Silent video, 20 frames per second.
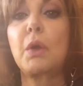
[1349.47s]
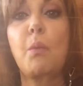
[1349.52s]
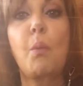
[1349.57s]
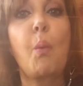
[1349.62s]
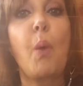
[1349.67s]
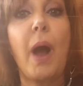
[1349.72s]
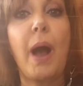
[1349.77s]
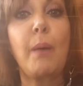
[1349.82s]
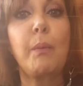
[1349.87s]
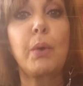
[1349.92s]

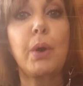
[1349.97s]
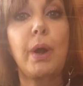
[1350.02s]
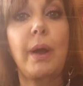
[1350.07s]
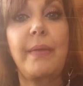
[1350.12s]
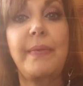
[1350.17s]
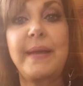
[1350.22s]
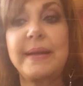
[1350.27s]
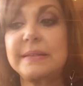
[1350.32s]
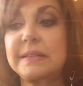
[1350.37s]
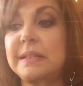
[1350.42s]
while we're
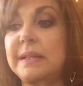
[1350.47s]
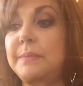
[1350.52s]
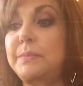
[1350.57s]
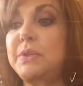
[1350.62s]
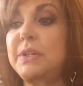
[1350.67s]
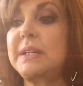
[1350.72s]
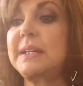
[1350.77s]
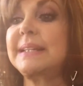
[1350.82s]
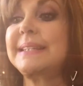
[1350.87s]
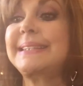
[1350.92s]
on that
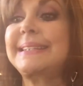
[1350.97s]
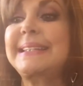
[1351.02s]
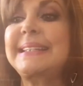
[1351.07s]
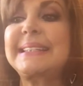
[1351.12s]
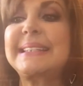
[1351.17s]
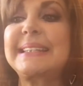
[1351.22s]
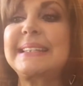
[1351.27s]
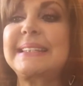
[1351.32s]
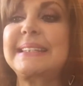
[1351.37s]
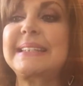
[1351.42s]
subject,
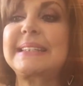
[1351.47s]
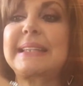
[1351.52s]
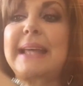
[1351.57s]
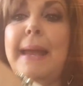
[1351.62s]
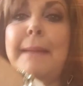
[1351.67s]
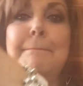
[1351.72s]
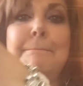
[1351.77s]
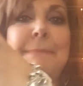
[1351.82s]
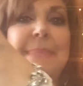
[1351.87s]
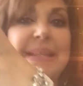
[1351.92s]
since this is
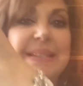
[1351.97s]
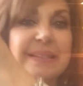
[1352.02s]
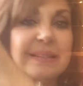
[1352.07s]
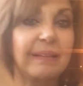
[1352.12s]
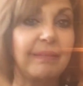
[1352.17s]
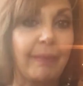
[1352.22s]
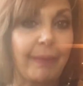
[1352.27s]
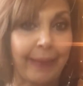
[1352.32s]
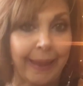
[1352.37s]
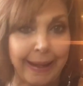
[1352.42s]
a
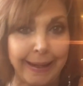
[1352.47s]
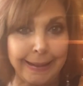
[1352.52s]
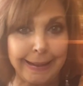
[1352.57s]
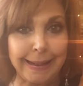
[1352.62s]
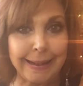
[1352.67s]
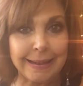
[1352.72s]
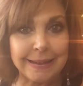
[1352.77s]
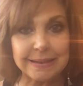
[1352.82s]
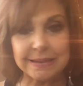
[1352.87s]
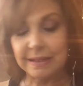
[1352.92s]

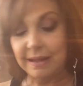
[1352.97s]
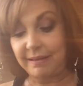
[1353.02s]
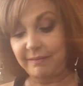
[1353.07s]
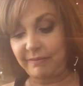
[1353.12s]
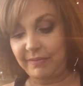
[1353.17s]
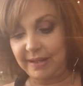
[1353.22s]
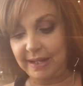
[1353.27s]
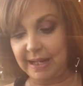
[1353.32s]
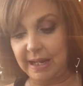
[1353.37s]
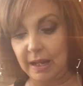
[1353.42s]
miscellaneous
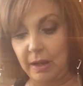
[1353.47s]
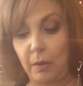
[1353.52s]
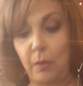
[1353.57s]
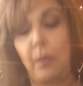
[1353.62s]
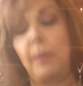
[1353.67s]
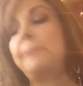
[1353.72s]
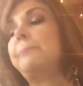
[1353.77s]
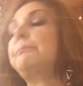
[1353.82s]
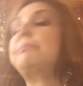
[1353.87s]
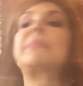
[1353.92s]
video,
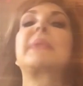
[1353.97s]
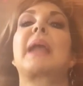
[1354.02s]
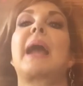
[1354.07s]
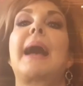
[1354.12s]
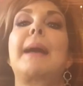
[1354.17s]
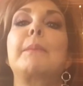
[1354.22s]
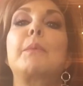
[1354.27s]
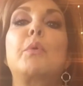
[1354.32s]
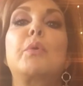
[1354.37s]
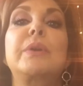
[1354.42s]

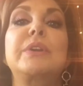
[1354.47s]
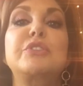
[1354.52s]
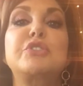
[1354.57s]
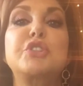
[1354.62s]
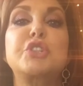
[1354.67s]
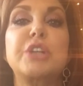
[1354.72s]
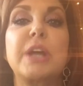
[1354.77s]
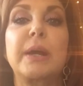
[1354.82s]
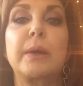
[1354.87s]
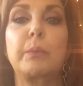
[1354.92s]
I'm going to
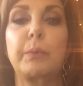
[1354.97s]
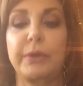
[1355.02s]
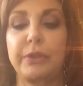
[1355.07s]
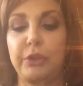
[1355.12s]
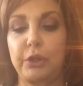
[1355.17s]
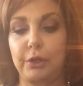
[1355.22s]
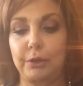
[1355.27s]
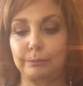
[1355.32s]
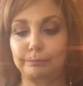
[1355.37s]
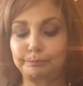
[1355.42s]
share
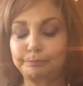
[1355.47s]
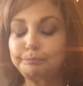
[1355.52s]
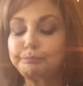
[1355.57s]
with you.